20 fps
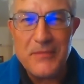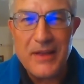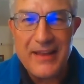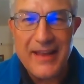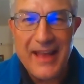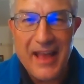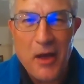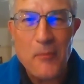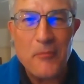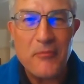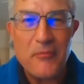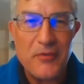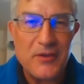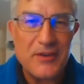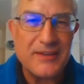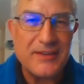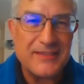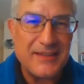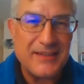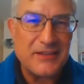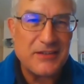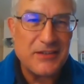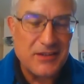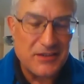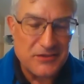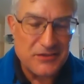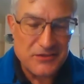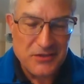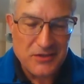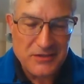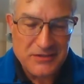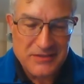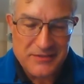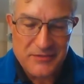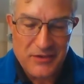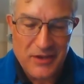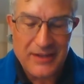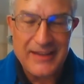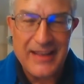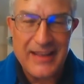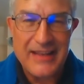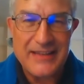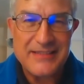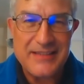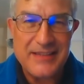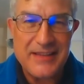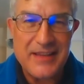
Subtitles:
helpful and constructive like that.